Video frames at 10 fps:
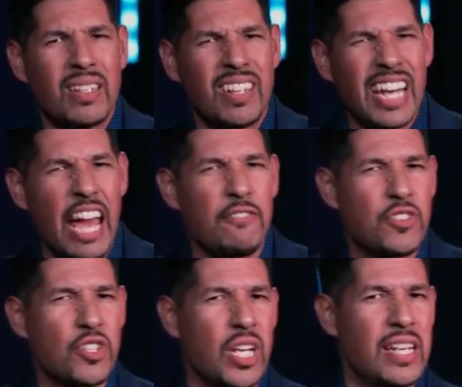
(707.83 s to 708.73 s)
life
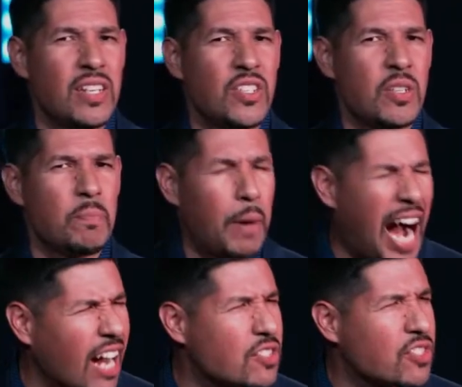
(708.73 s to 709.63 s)
changing,
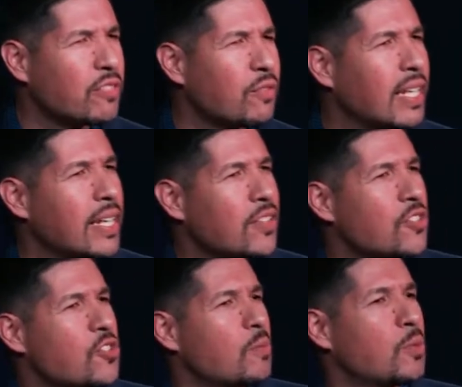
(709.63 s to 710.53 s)
positive
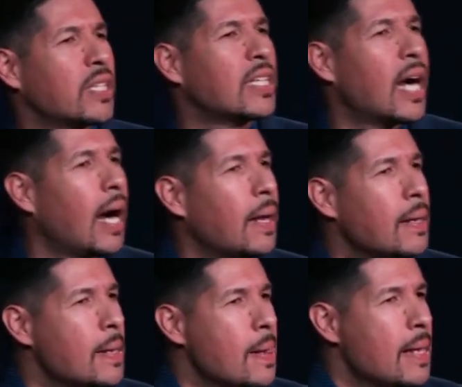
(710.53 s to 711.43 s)
relationship with God.
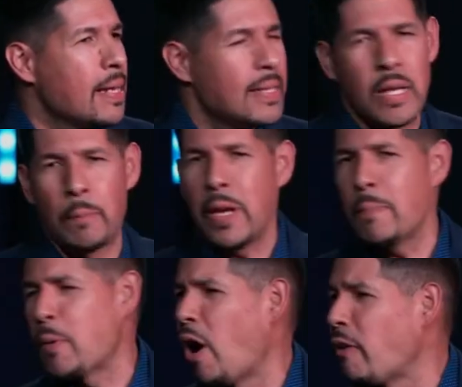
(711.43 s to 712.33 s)
Is that
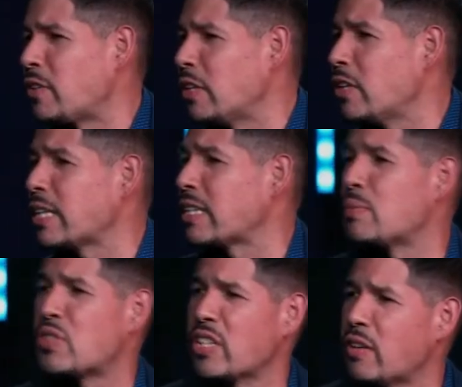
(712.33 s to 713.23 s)
people often look at
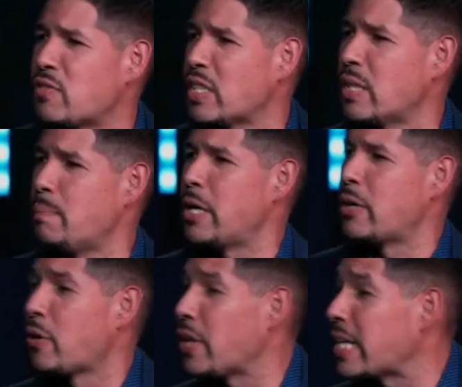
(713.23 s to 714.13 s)
themselves in the
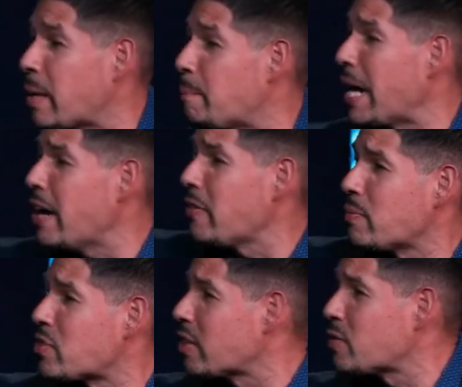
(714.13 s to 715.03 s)
mirror or they compare
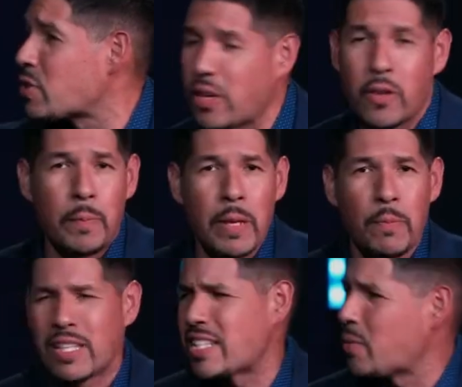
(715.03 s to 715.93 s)
themselves to other people
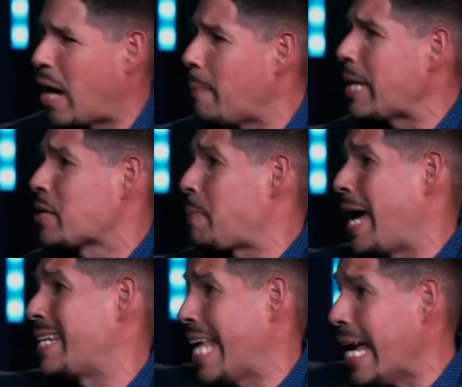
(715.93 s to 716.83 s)
and they say, Well, I'm not as
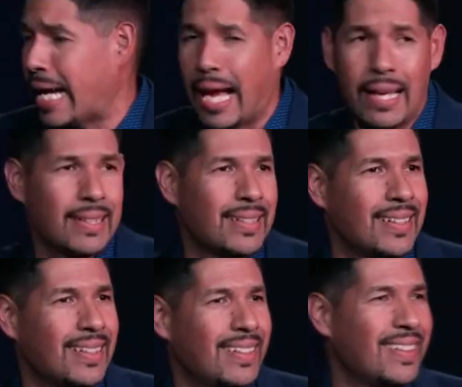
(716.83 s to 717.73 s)
bad as that guy.
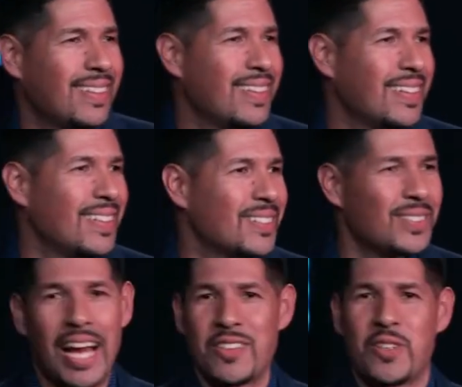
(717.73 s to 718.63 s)
So
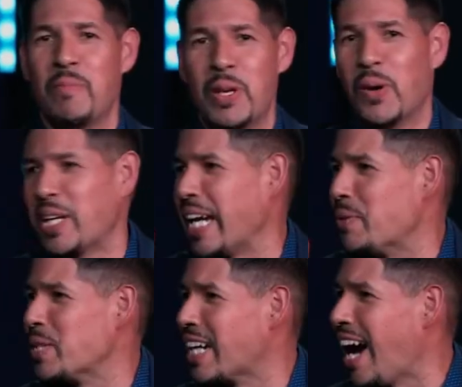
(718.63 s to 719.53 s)
I should be okay
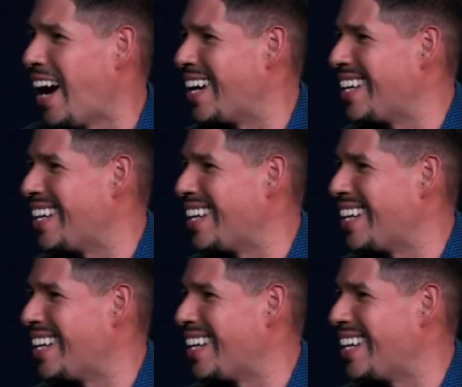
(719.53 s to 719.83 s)
with God.